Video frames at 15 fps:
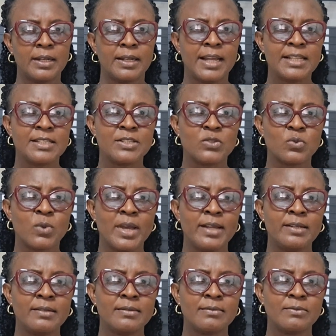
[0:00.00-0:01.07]
That's
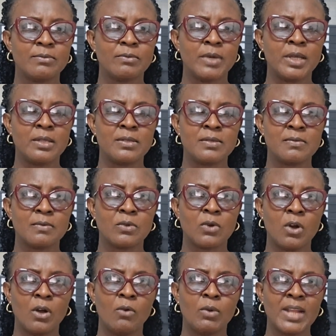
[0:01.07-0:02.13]

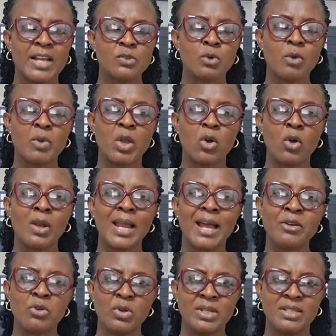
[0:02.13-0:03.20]
what we call
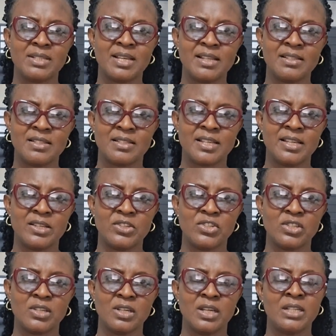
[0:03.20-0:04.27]
adolescent
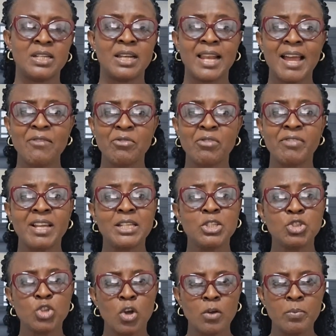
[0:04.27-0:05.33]
stage in the life of any
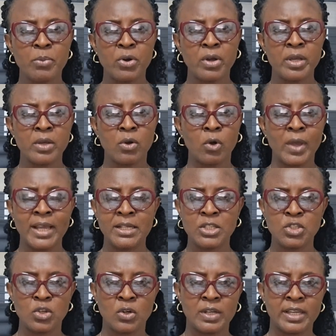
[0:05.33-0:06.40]
young boy or any
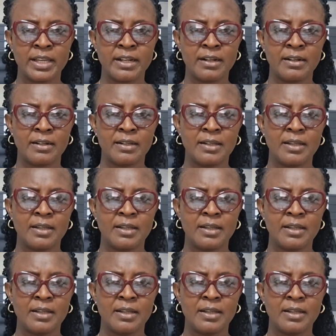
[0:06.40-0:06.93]
young girl.